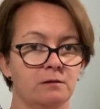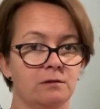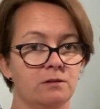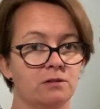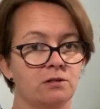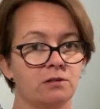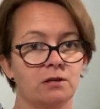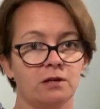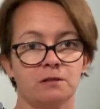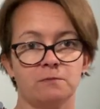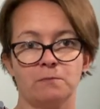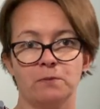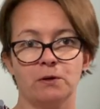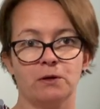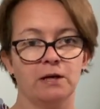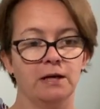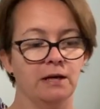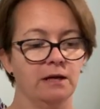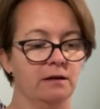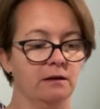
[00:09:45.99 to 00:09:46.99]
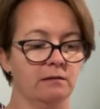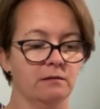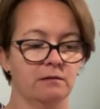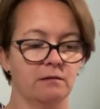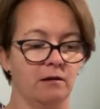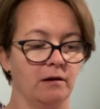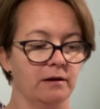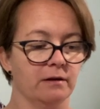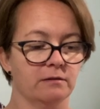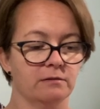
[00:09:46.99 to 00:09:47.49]
just put in
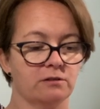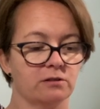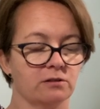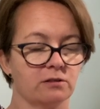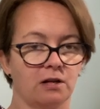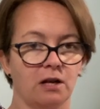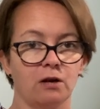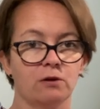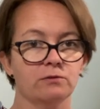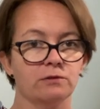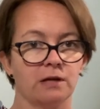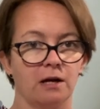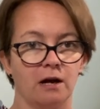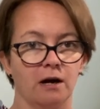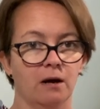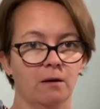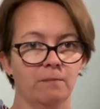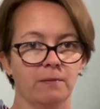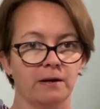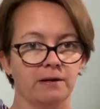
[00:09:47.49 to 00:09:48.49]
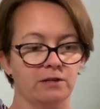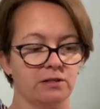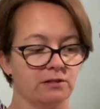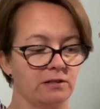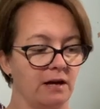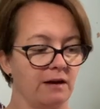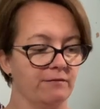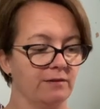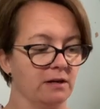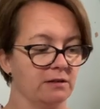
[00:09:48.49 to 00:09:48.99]
like, just close it up and just
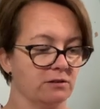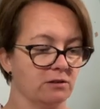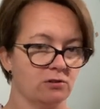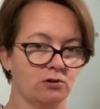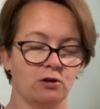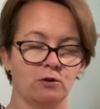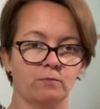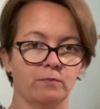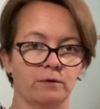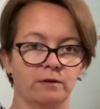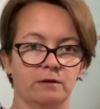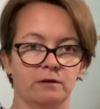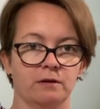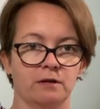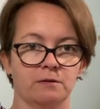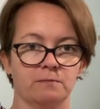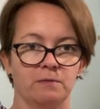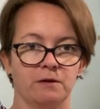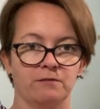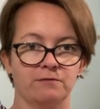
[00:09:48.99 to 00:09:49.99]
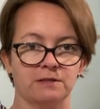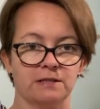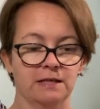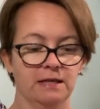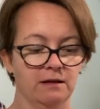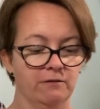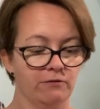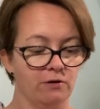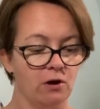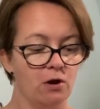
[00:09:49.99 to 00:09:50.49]
have it as a top with a nice puff
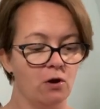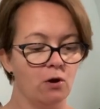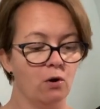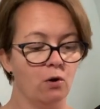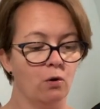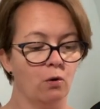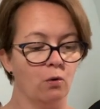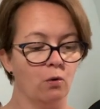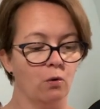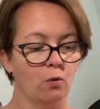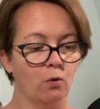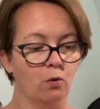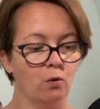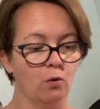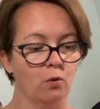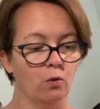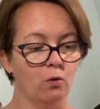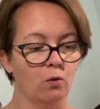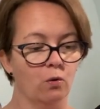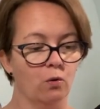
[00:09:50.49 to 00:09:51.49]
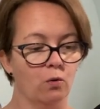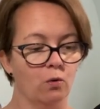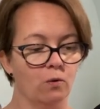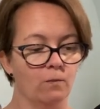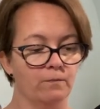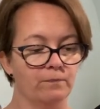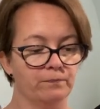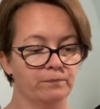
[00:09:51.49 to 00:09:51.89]
sleeve or